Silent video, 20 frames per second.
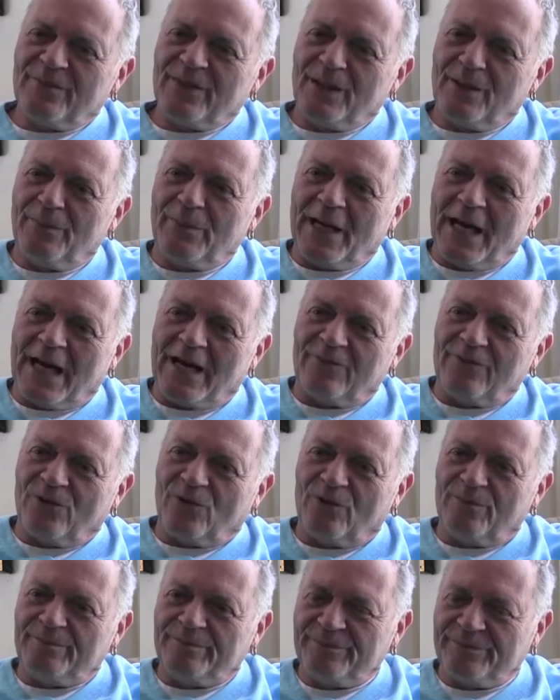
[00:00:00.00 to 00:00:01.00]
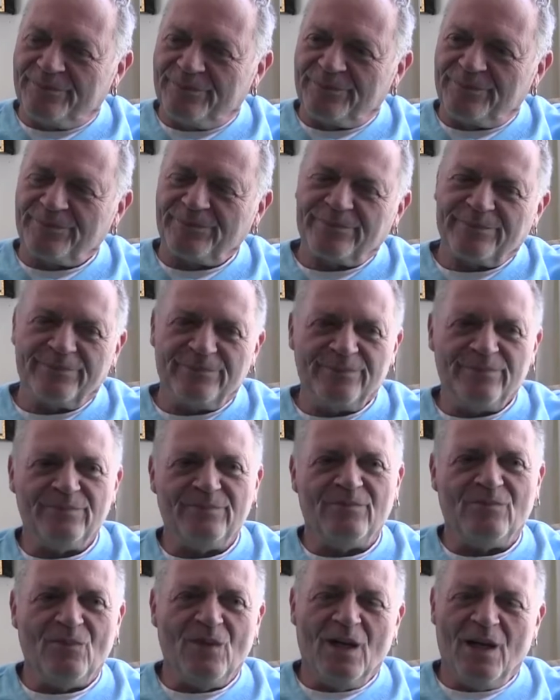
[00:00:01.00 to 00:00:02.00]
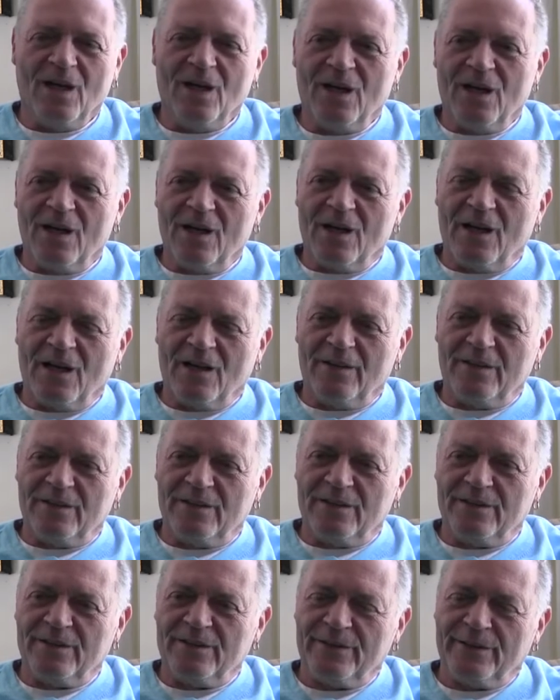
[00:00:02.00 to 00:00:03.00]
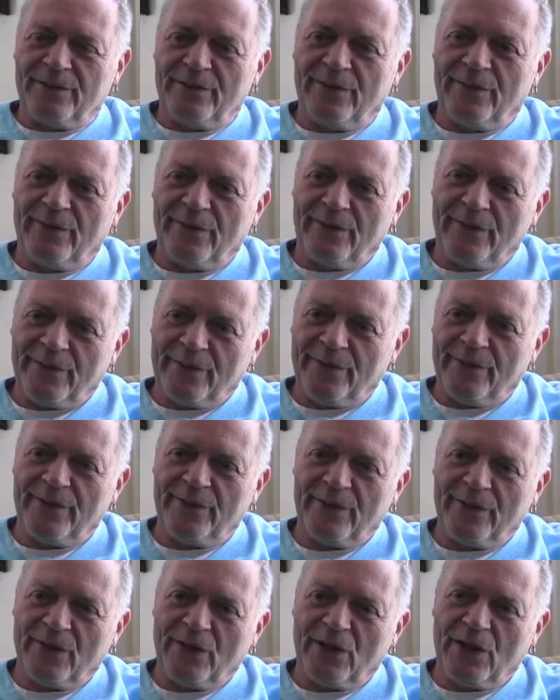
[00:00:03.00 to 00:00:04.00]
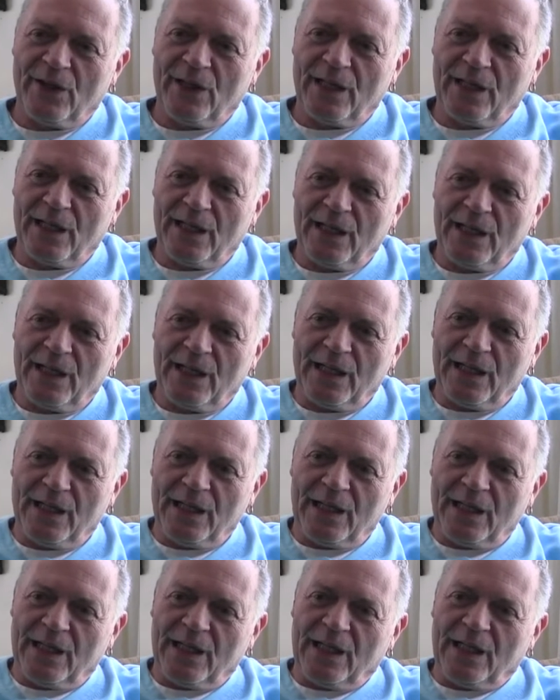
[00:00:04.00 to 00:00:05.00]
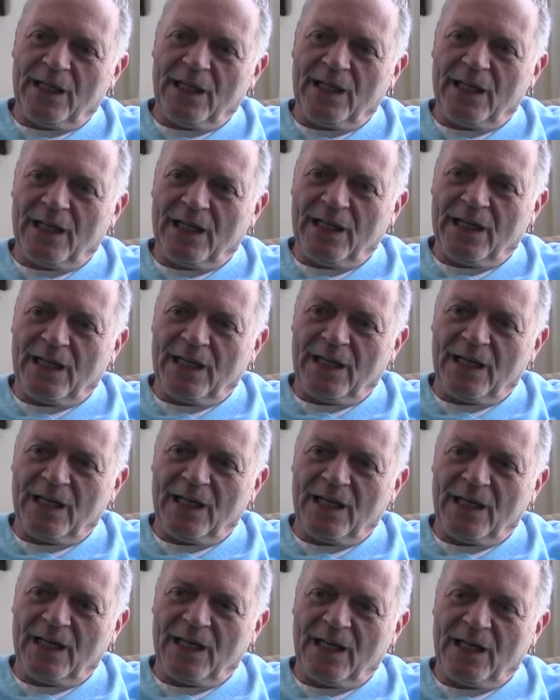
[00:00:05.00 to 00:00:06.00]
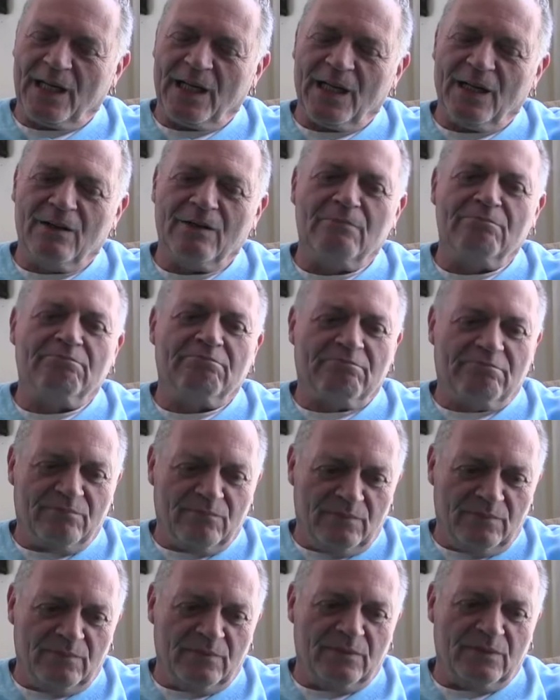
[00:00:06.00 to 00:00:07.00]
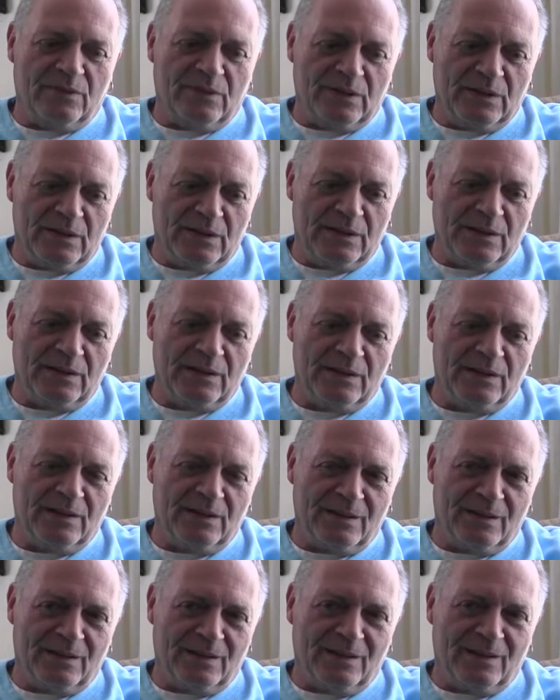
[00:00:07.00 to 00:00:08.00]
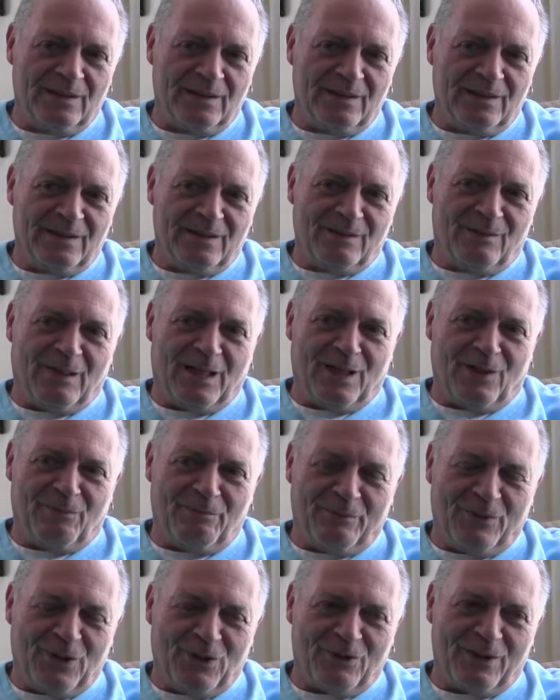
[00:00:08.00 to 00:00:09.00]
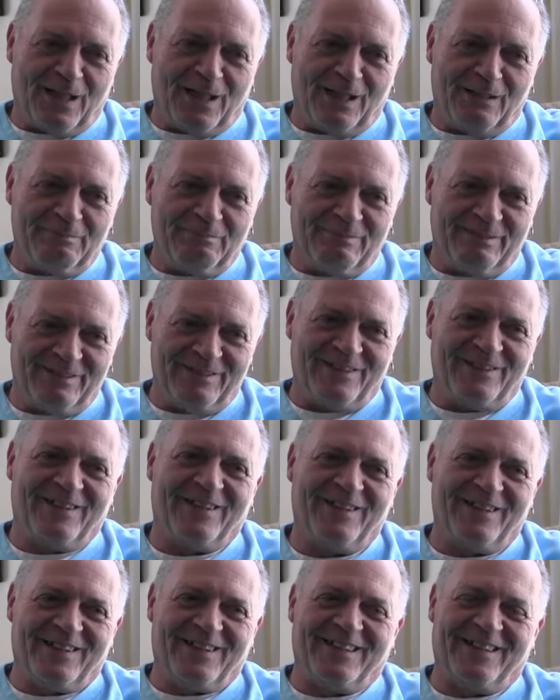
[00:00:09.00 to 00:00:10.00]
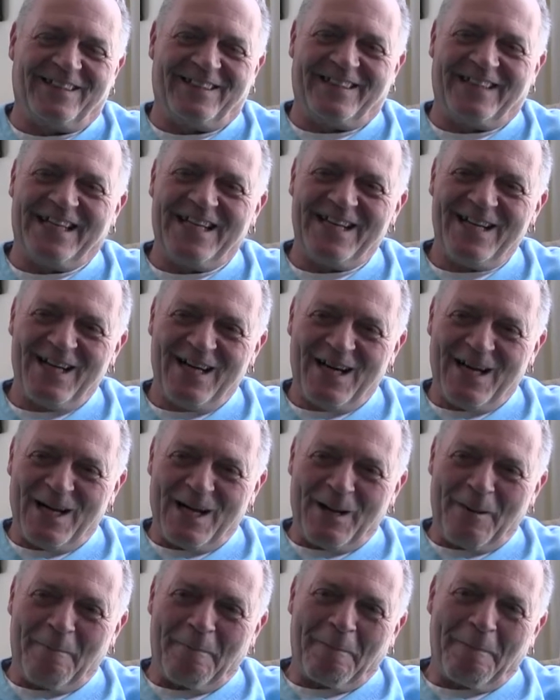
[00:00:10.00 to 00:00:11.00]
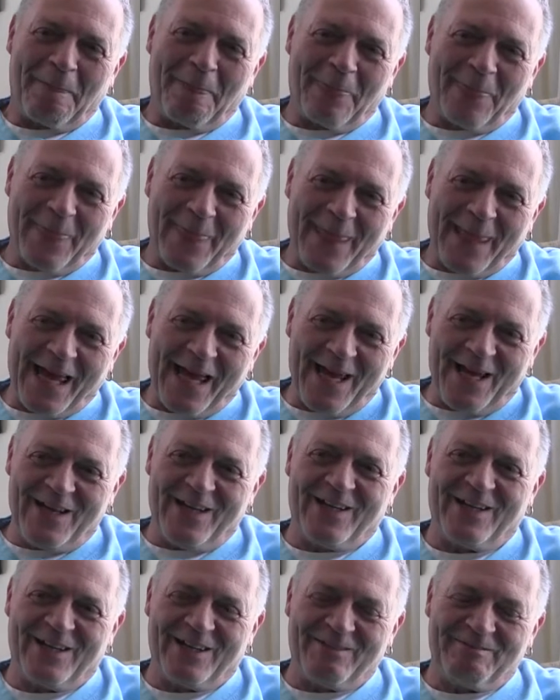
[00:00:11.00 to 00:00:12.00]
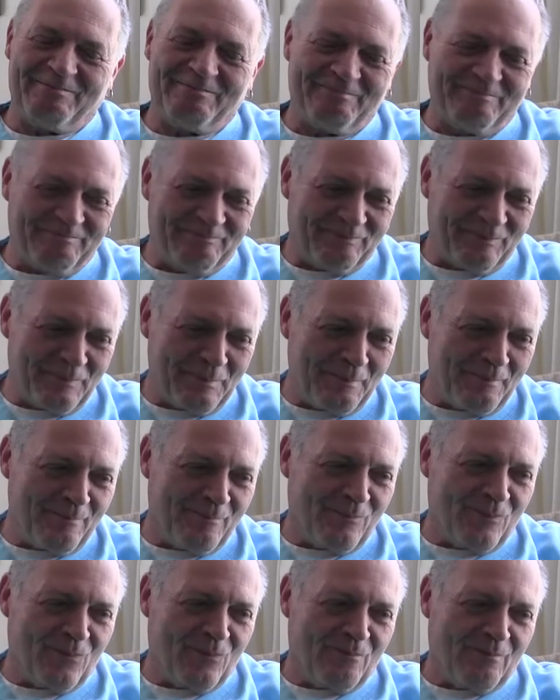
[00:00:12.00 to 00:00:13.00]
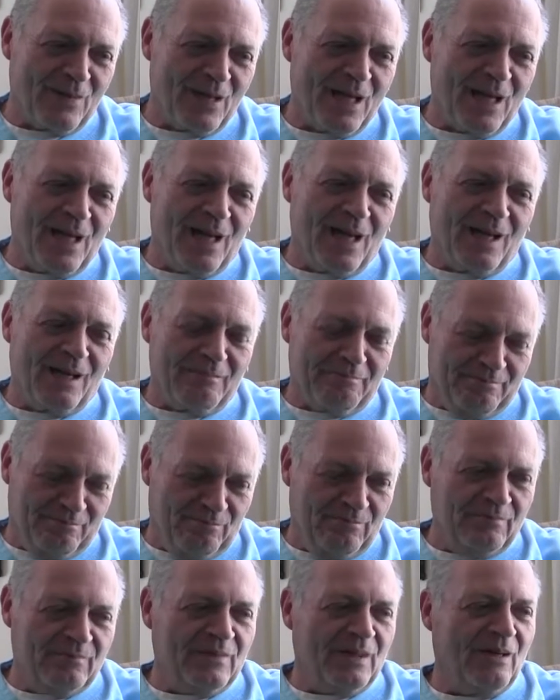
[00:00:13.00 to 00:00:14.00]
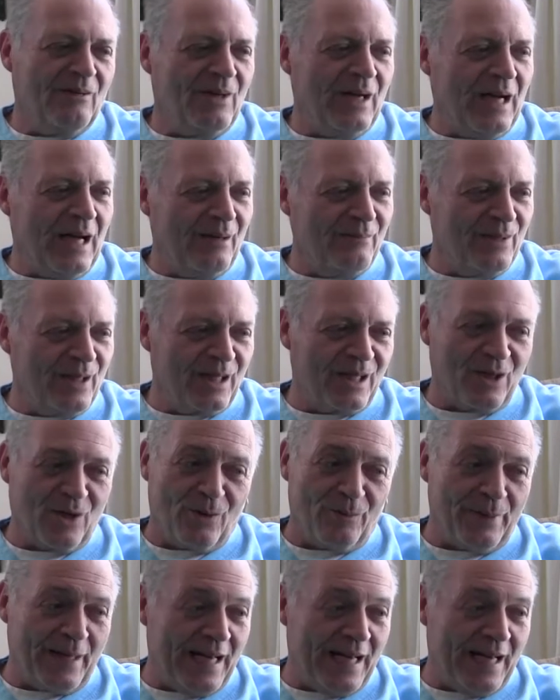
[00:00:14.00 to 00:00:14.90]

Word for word: okay. impactful. Okay, the history of your partnerships, your significant other relationships. Oh, okay in sequence if possible, but maybe not. Well, I'm going to go